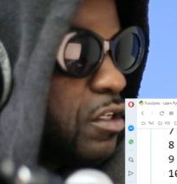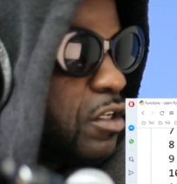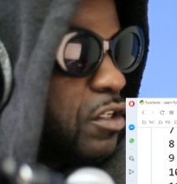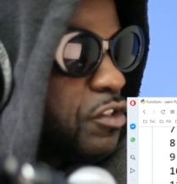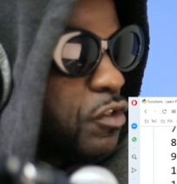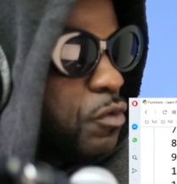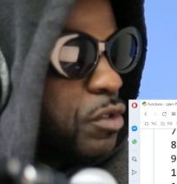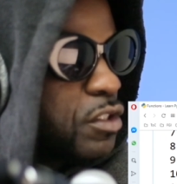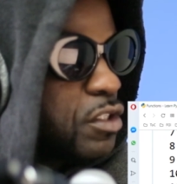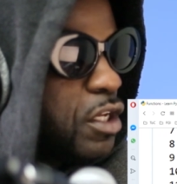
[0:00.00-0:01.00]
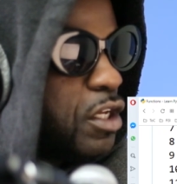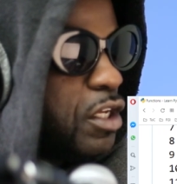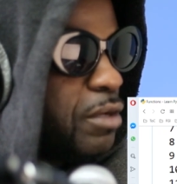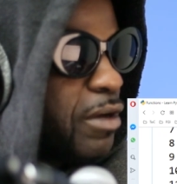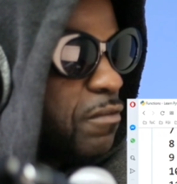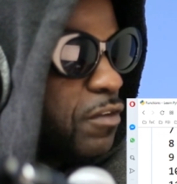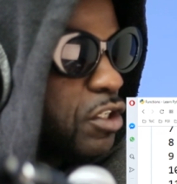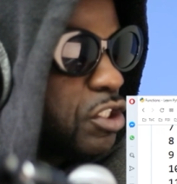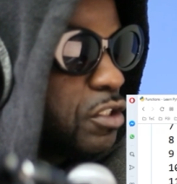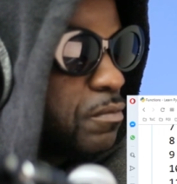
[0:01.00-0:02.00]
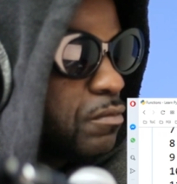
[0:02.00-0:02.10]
So we're saying my function.